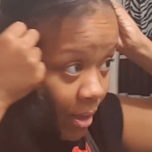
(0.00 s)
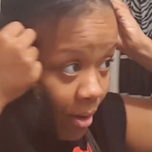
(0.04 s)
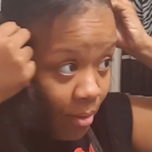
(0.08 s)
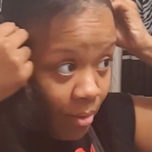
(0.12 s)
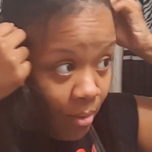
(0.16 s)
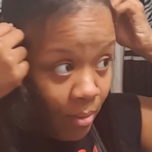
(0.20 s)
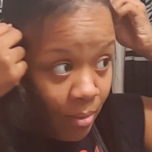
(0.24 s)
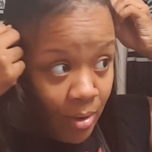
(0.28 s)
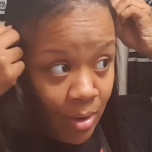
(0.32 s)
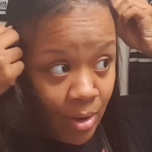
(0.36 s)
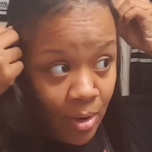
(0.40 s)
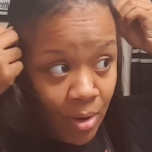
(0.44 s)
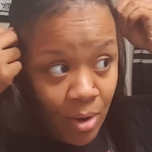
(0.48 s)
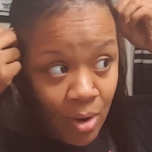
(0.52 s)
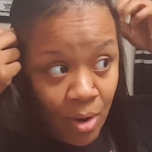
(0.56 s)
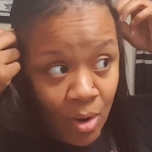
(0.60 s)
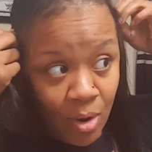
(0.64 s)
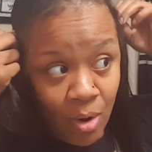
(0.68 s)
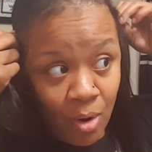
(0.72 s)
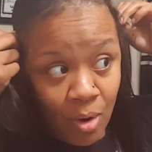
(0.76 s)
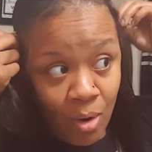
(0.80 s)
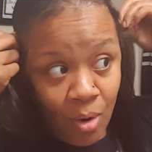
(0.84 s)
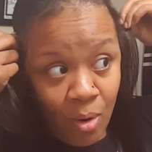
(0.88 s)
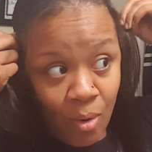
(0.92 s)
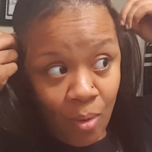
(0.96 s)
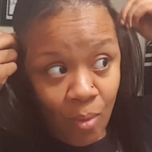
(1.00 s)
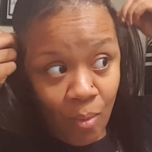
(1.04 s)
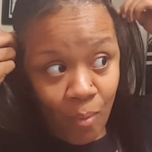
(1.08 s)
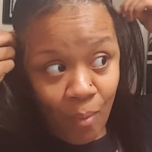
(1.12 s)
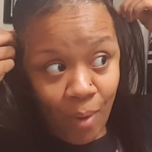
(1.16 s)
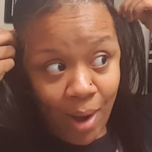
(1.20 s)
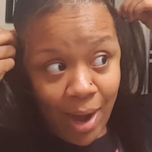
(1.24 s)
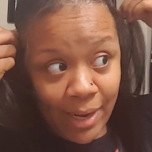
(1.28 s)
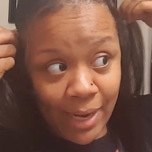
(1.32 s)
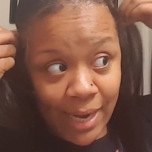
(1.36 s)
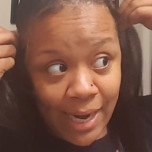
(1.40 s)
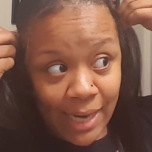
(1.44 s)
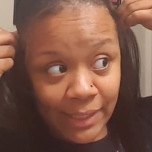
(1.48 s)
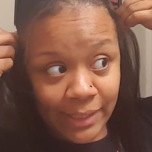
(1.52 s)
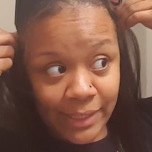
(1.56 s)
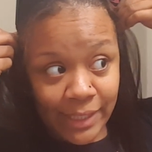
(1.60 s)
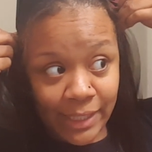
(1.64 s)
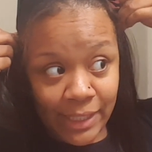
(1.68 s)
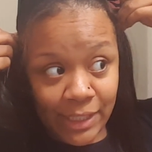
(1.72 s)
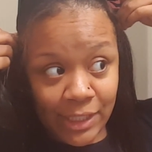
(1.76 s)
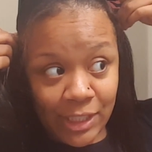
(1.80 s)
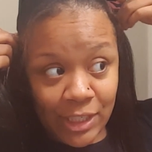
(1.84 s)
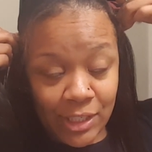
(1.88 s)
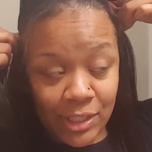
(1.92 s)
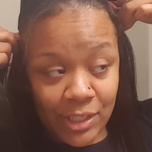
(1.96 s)
So why not
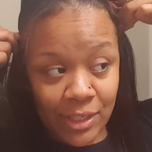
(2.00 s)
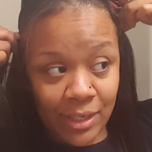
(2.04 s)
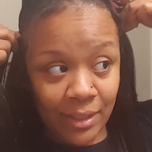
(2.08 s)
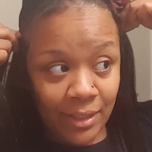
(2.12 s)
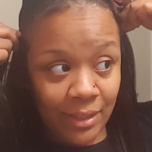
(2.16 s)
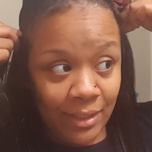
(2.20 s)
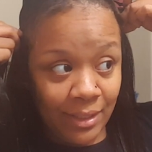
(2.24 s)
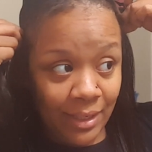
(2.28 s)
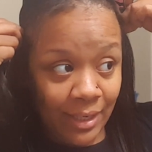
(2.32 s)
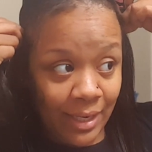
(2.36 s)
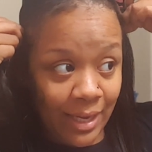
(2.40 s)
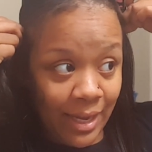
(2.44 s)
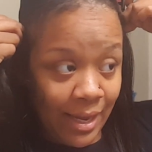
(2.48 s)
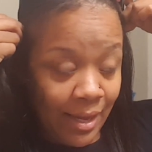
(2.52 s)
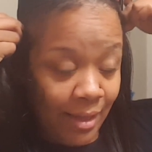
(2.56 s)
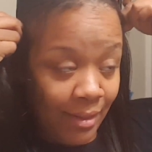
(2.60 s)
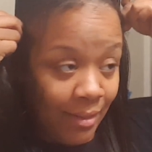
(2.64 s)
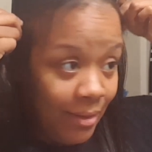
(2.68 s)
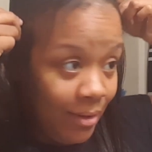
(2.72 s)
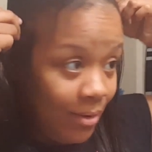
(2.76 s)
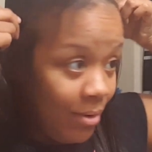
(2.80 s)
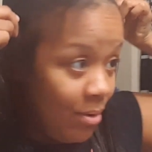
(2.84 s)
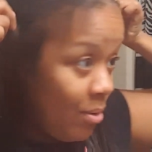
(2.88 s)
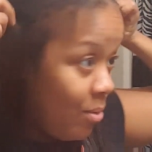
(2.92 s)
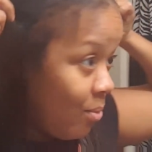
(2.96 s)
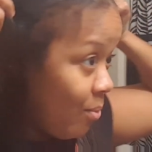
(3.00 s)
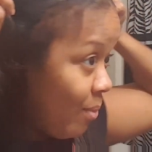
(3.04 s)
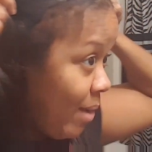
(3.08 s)
teach each other together?